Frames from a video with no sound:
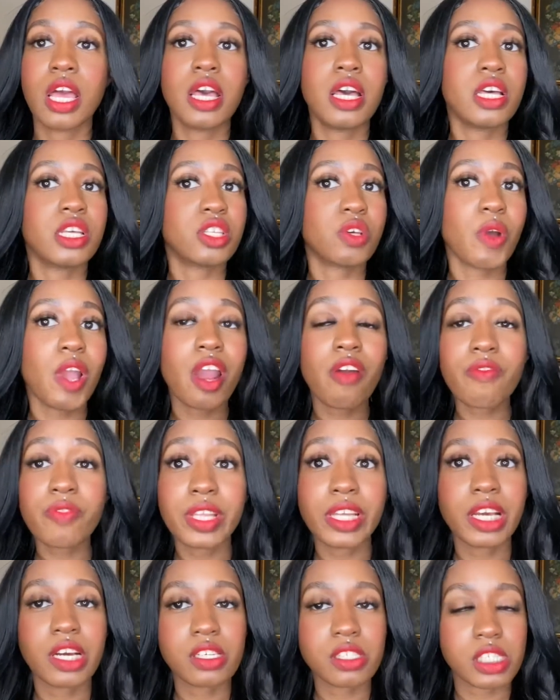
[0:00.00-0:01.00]
So everything
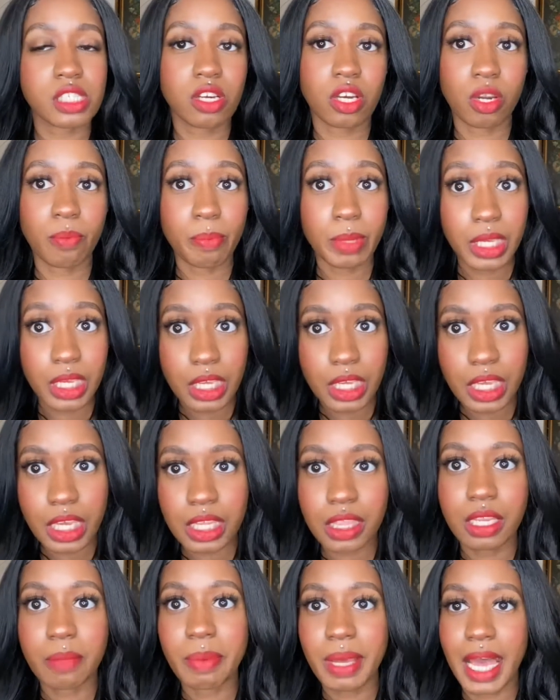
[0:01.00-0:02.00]
else is going to be in
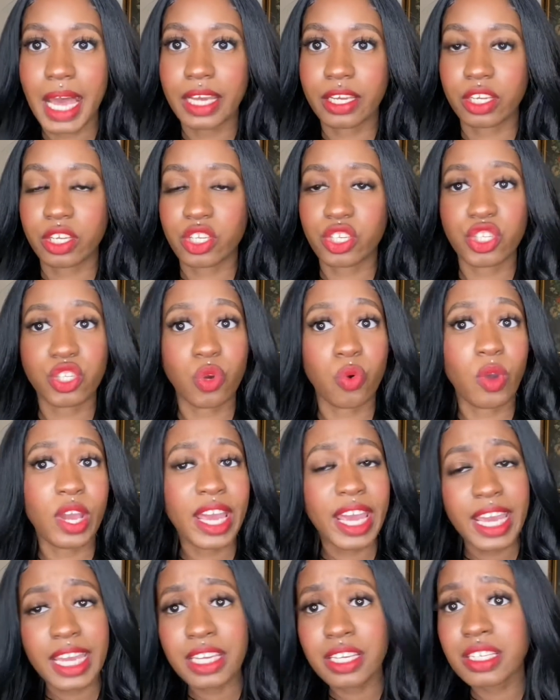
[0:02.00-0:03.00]
the package. So
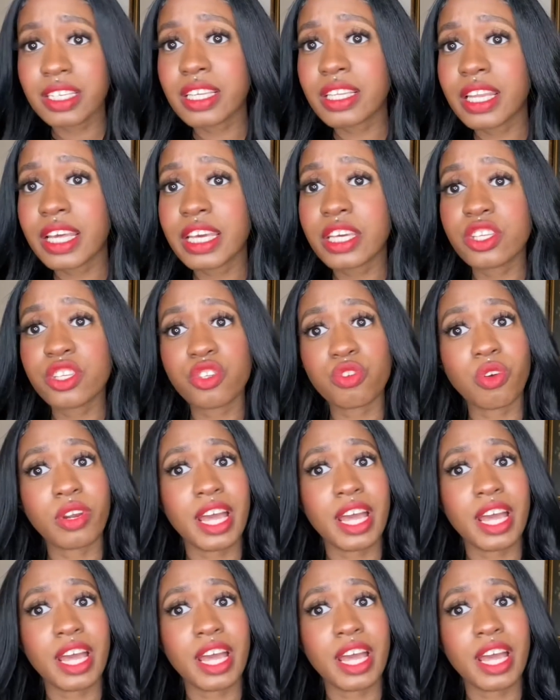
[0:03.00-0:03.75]
HD lace, you're going to